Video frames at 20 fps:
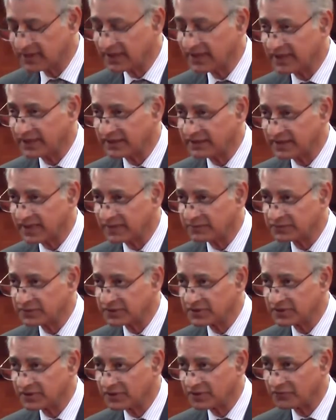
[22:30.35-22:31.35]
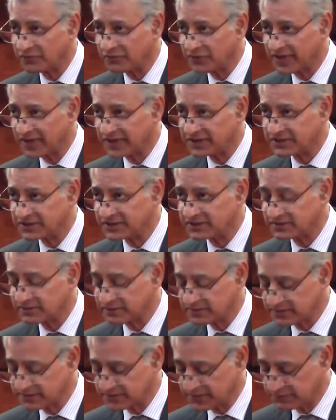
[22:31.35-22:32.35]
and depth of financial
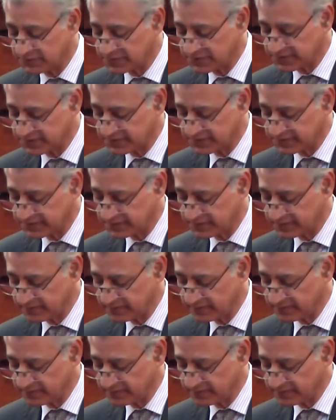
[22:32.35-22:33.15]
services.